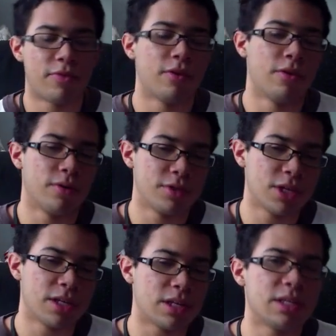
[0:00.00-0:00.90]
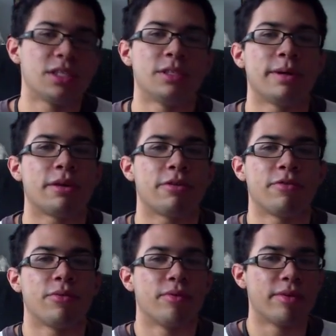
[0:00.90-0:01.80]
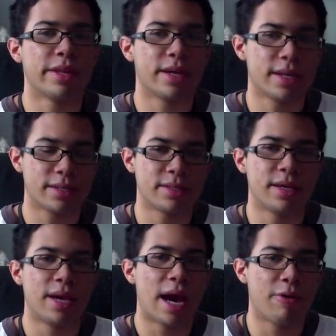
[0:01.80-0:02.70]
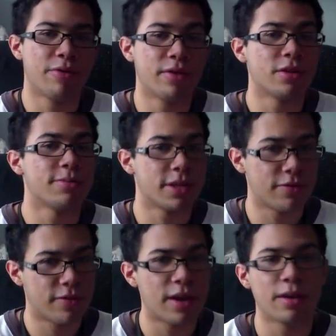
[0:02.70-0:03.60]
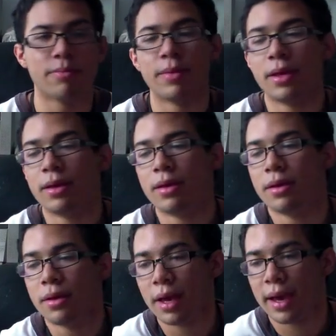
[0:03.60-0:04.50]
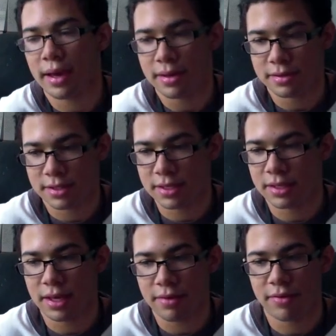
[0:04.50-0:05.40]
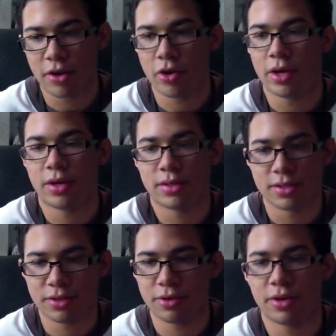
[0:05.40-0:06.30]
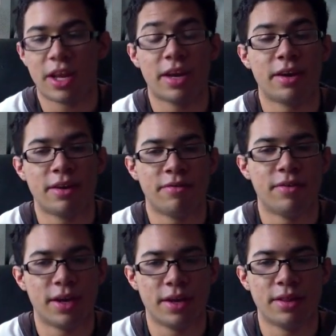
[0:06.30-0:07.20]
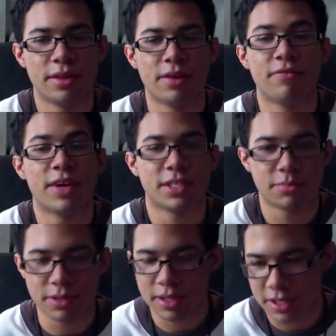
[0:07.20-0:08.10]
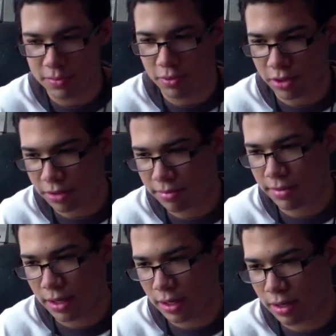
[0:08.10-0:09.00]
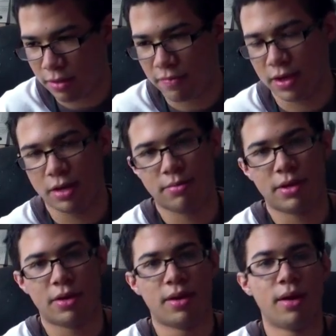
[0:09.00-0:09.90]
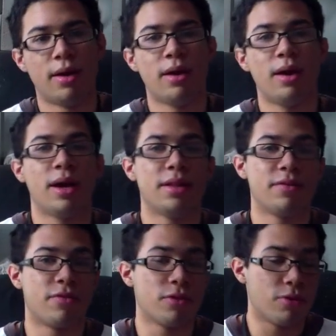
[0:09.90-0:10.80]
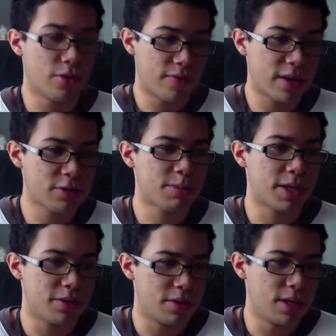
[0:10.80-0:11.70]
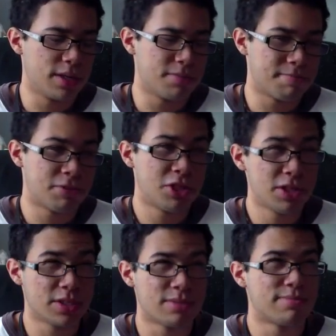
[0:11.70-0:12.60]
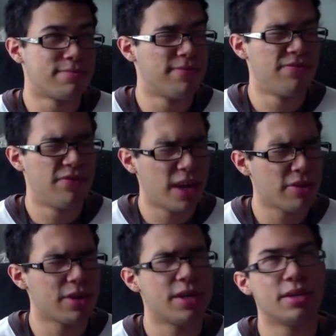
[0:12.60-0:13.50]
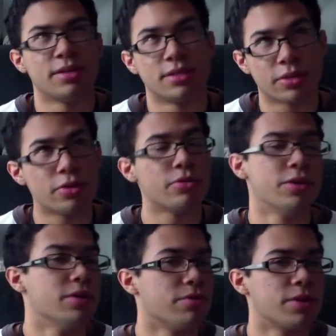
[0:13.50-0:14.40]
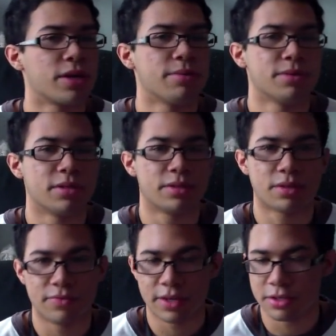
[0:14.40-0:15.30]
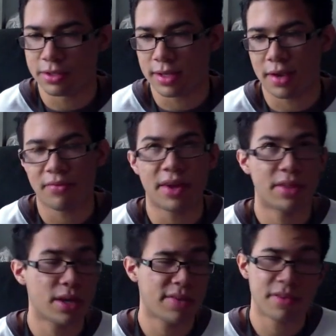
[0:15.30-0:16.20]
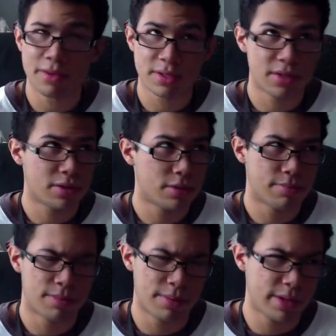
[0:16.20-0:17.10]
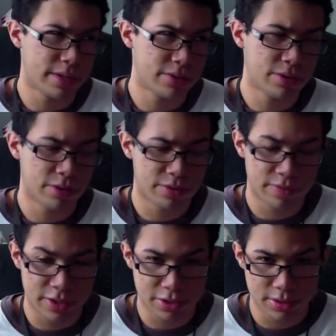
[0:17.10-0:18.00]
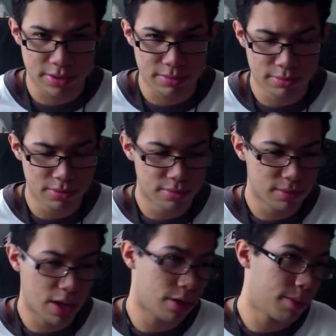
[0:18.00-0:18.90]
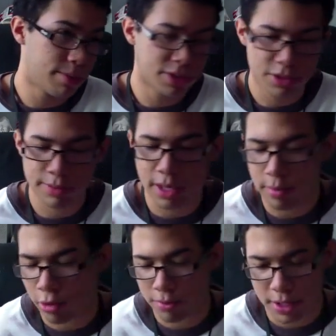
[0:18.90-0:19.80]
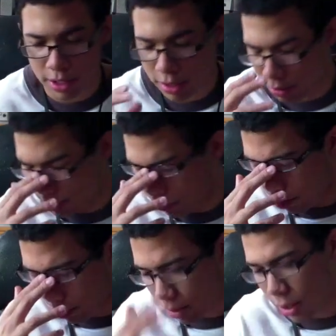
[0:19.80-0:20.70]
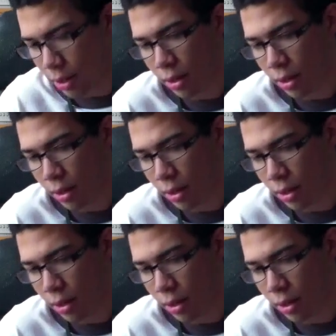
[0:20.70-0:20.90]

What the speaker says: for John Delancey's panel. I feel we really got to see how he felt about the fandom, and see that very concern and the investment that he's put into the fandom here. And then for Lauren Faust's panel, she is very secluded when it comes to these conventions. I think I've only seen her maybe like 2 other conventions. I don't know, maybe she's been at more, but I could be wrong.